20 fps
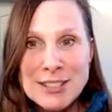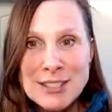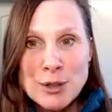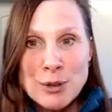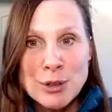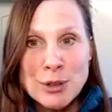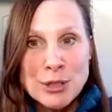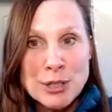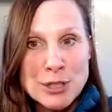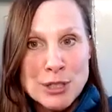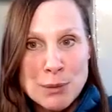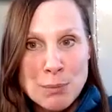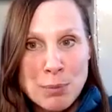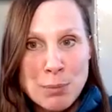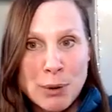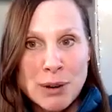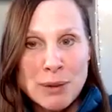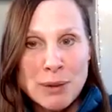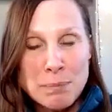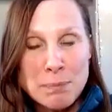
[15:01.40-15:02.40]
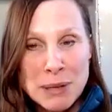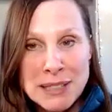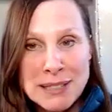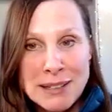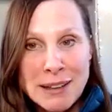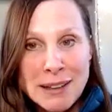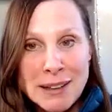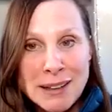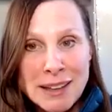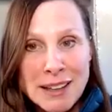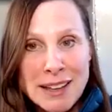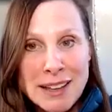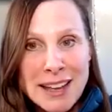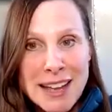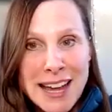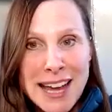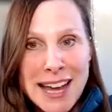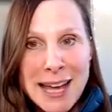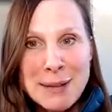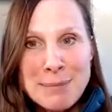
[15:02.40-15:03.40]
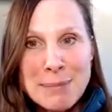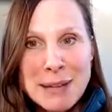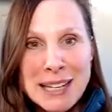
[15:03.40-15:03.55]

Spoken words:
that's going to support pitta, and